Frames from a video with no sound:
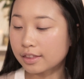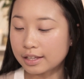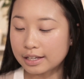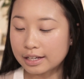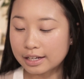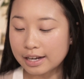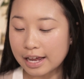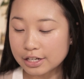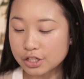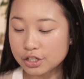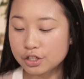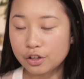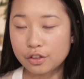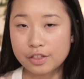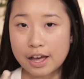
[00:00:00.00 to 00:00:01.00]
the Collection
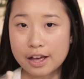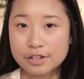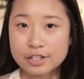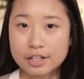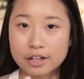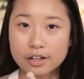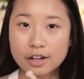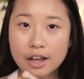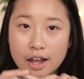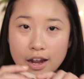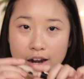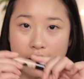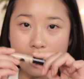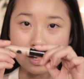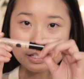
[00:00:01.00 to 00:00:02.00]
2000
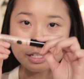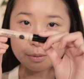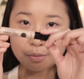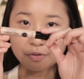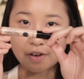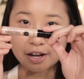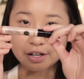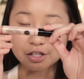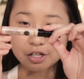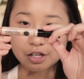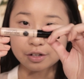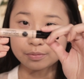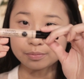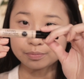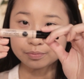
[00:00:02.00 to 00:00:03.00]
Lasting
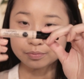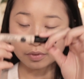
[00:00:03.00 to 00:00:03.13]
Perfection